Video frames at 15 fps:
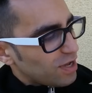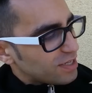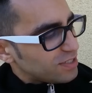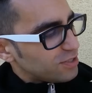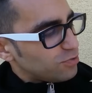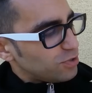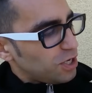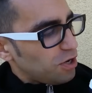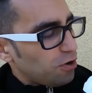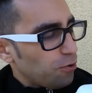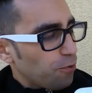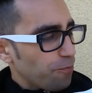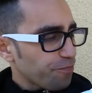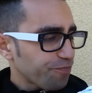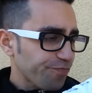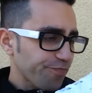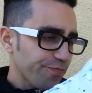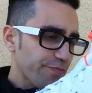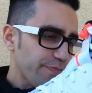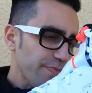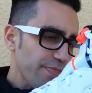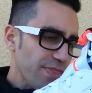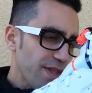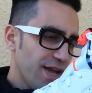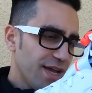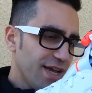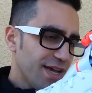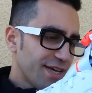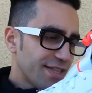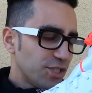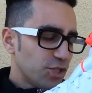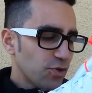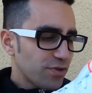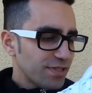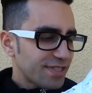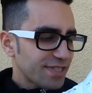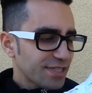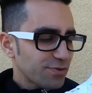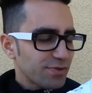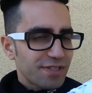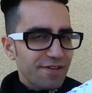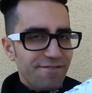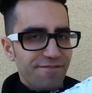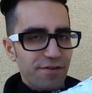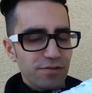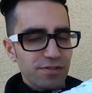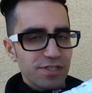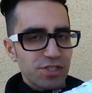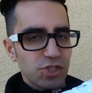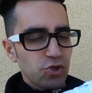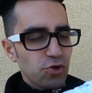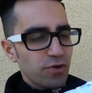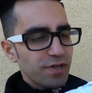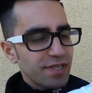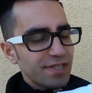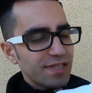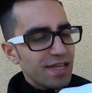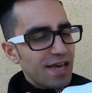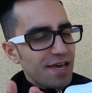As you know, the Jordan 6 was the first Jordan